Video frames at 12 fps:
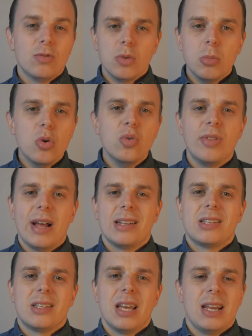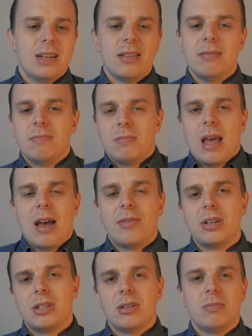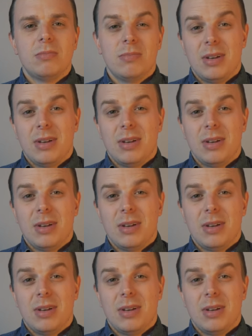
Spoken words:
remove that stain and having to,